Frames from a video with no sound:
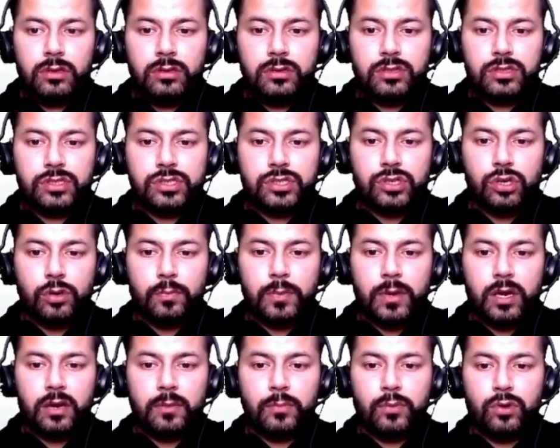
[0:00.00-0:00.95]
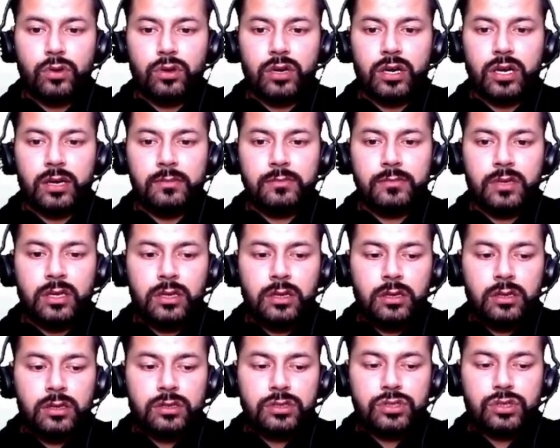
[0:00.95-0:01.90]
stop our program,
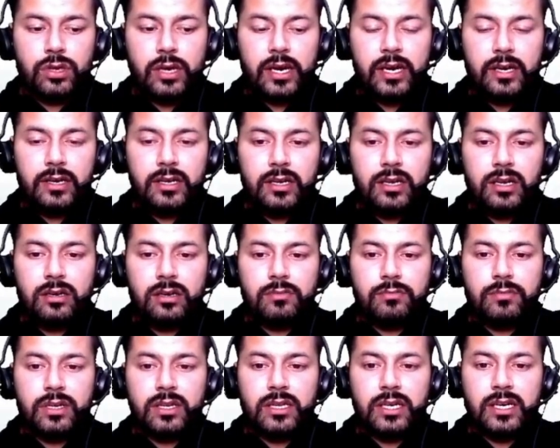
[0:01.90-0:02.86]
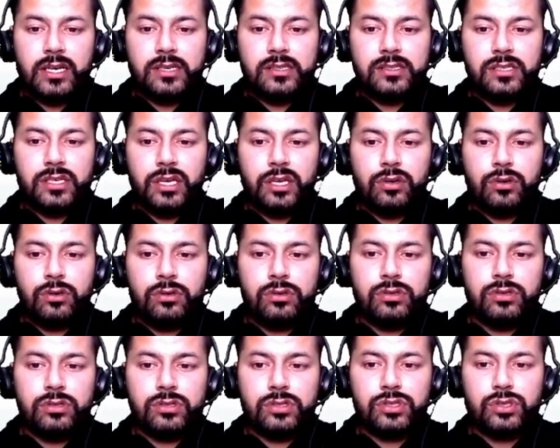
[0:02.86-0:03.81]
so enter a number, that is 0.
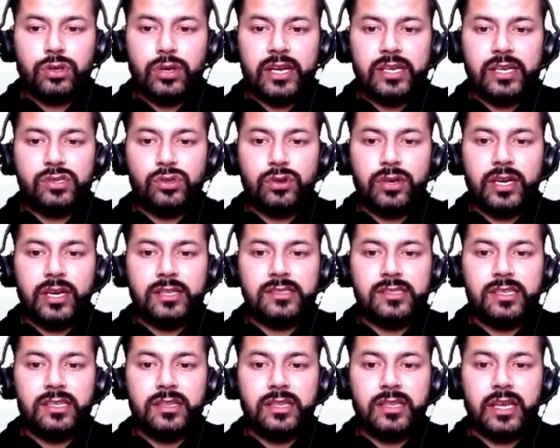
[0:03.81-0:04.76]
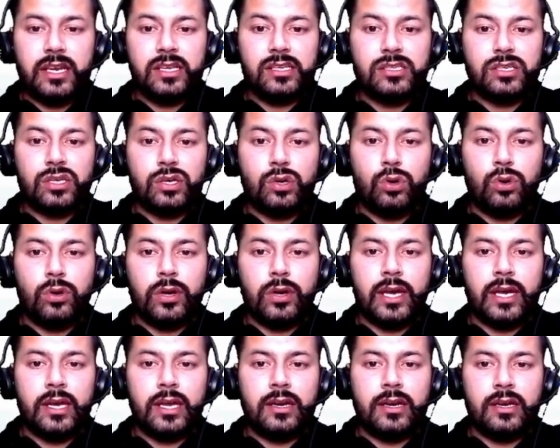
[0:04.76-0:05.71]
So as you can see, there is no
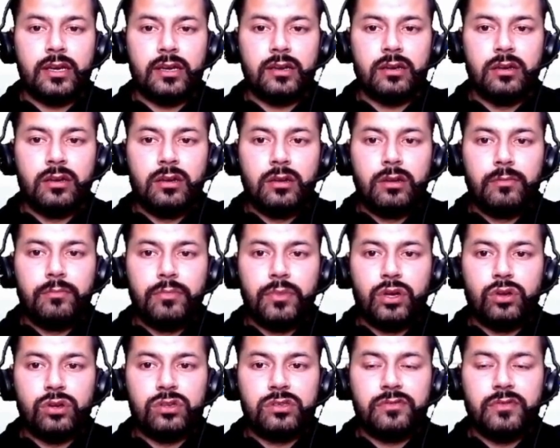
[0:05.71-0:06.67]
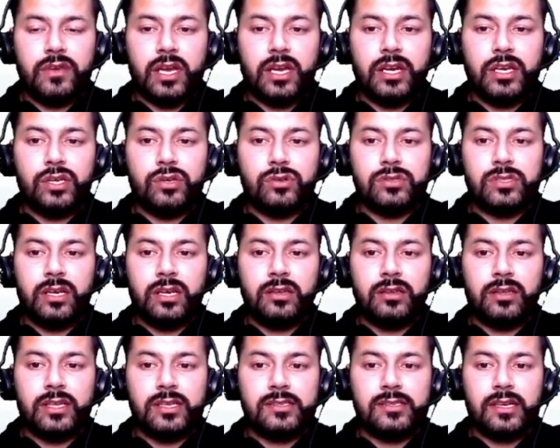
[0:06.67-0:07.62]
error, because we are
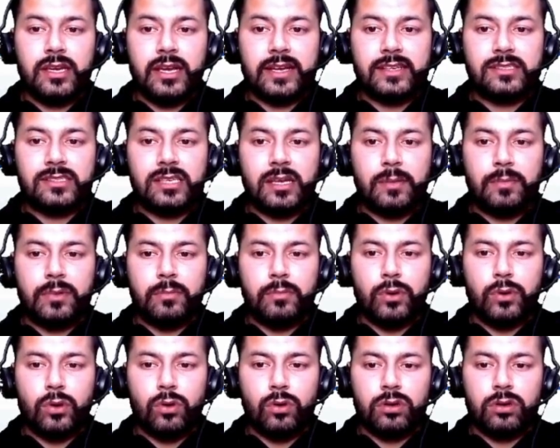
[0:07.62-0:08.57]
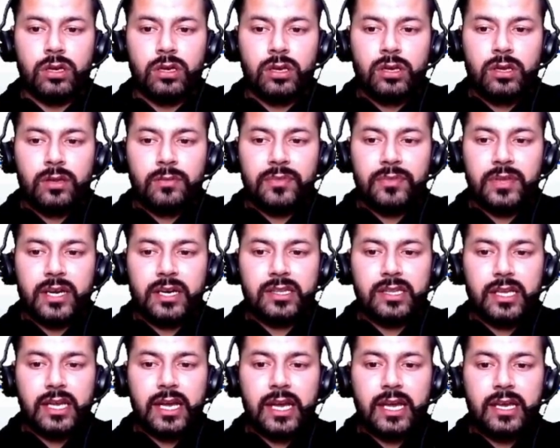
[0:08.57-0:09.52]
using this except block, that
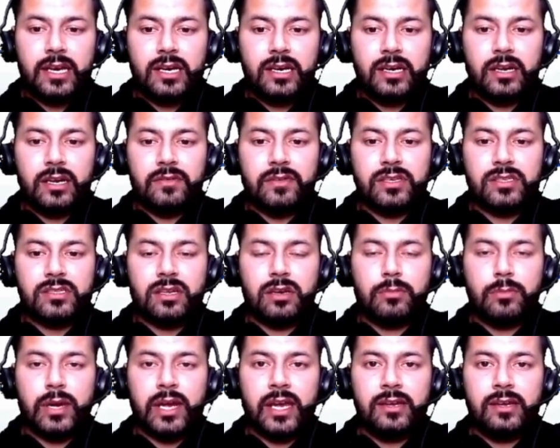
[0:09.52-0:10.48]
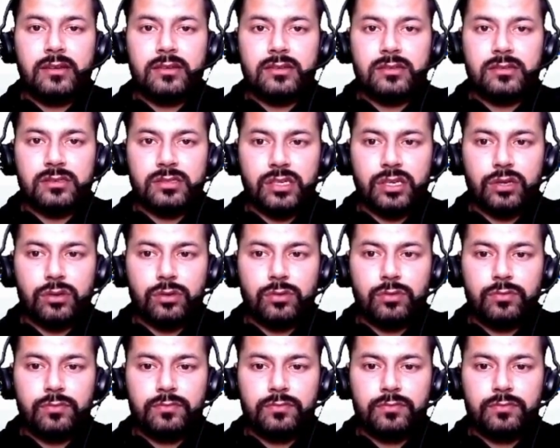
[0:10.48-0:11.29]
the error division by 0.